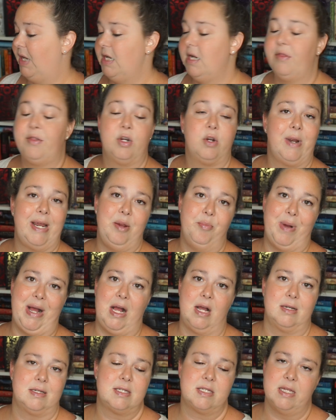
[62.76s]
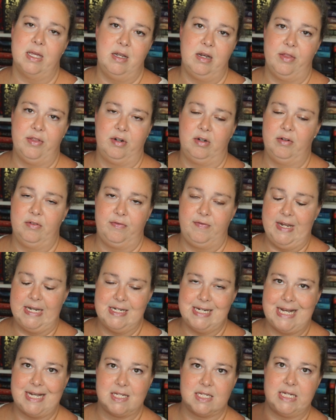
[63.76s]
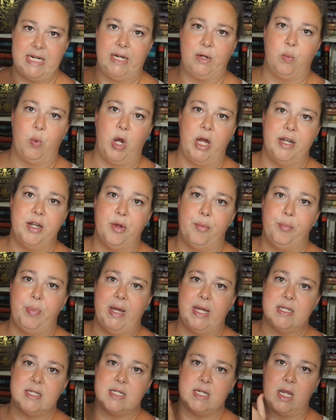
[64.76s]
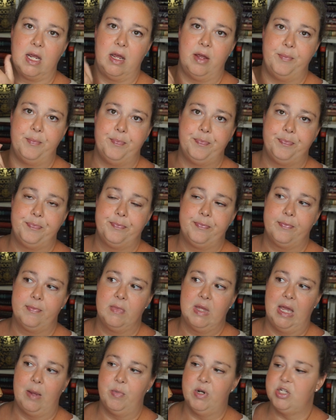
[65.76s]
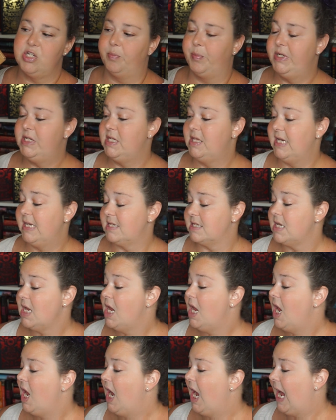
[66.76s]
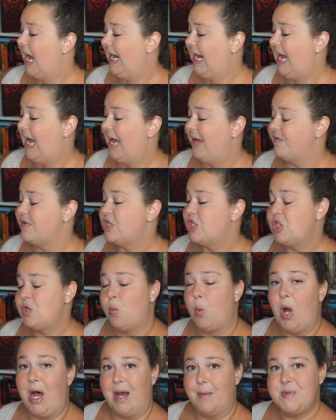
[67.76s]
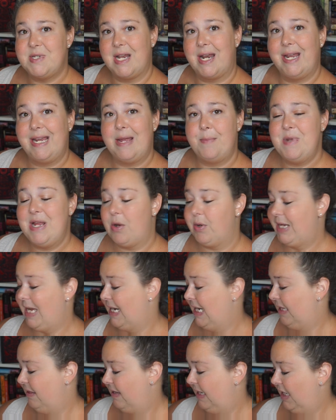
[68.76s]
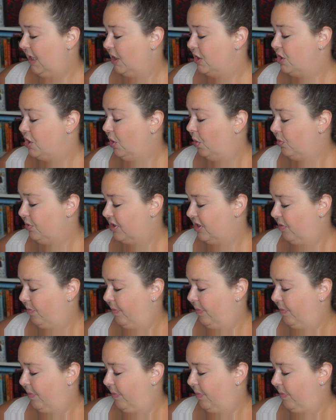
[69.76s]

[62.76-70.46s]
Another great box, another fantastic one, but I'm gonna jump into this. I have swapped, and I am now getting the adult